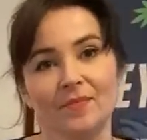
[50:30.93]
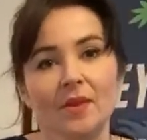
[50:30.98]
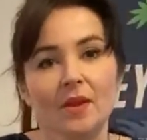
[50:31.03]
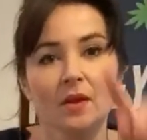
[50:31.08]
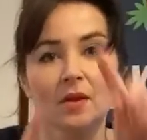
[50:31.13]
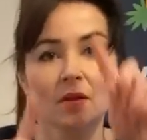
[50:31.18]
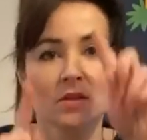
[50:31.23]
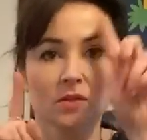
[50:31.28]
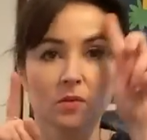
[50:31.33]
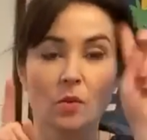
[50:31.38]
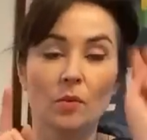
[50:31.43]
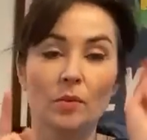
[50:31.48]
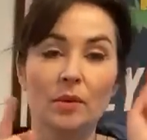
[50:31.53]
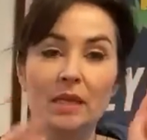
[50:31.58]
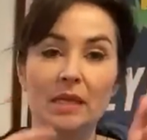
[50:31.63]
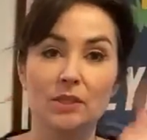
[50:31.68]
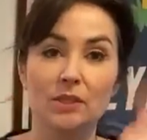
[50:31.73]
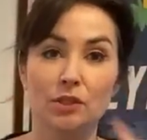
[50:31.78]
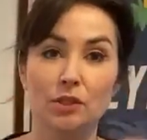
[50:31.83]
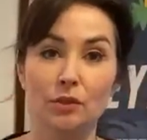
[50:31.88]
So what we
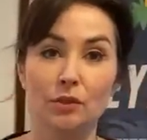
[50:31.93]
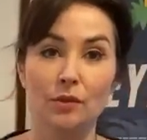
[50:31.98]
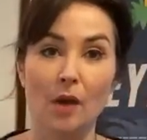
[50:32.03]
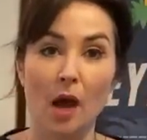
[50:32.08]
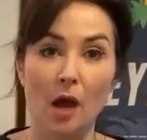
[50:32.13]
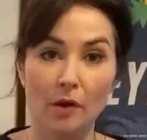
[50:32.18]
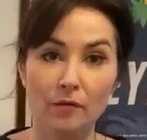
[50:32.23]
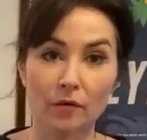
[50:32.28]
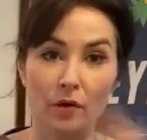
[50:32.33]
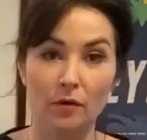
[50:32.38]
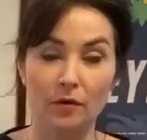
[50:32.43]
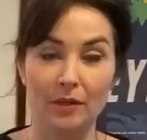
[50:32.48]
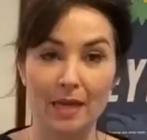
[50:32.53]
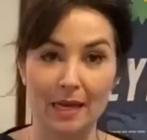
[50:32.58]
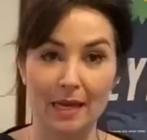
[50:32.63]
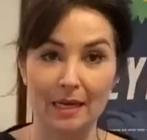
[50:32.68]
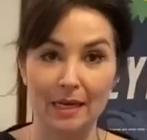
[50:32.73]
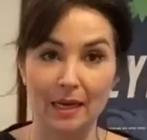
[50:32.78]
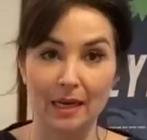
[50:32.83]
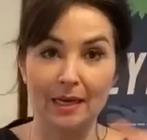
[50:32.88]
need to do, overlock the
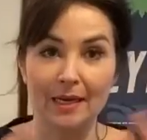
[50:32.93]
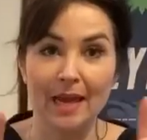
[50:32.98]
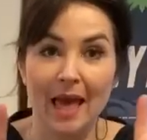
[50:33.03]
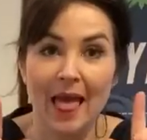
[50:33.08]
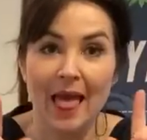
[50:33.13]
neckline,